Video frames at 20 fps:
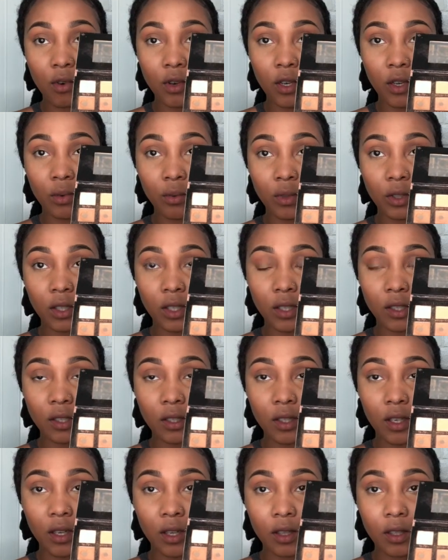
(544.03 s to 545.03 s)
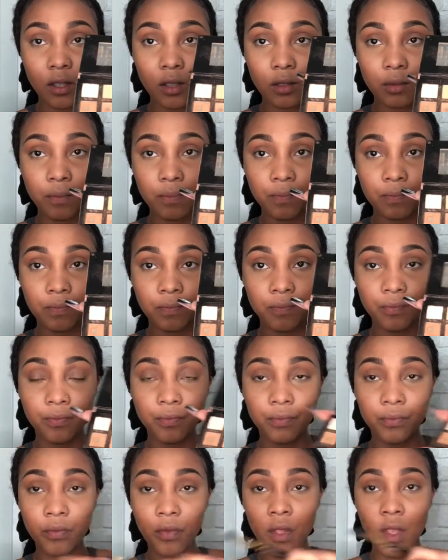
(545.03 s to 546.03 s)
in with this color,
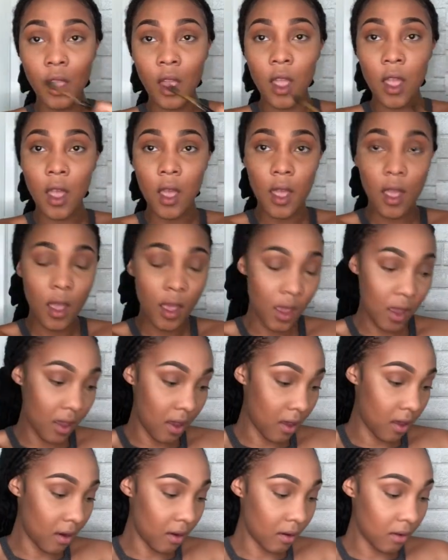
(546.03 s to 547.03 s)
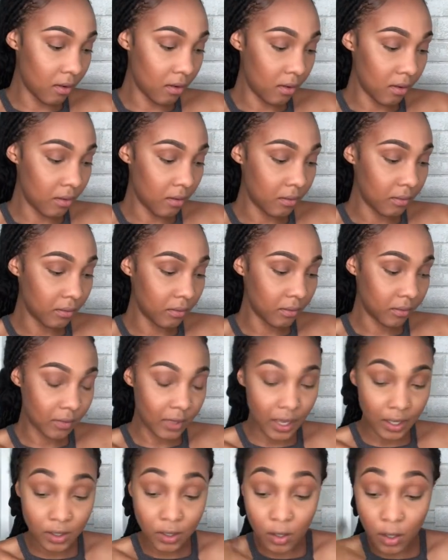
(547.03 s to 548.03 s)
and
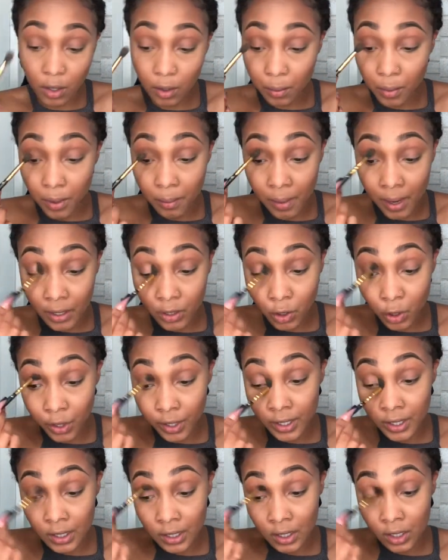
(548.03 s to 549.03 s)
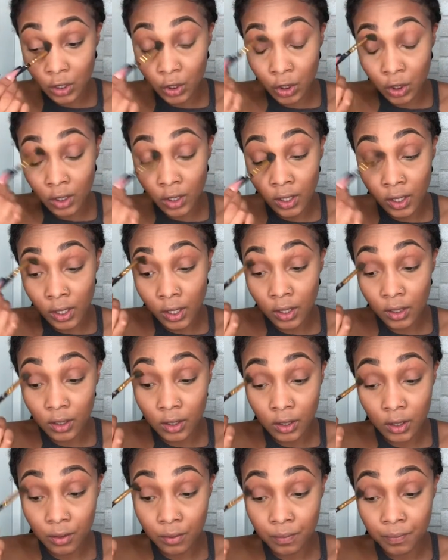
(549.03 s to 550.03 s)
that's gonna be my transition color.